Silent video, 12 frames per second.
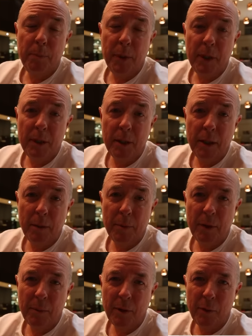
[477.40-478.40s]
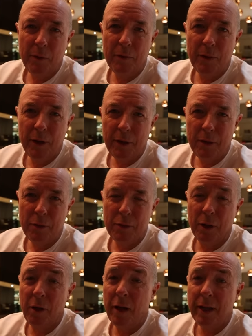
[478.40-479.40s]
bed now, but I'm going to invite you
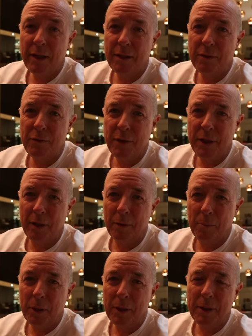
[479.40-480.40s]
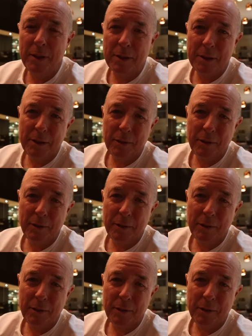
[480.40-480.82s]
to like this video, please.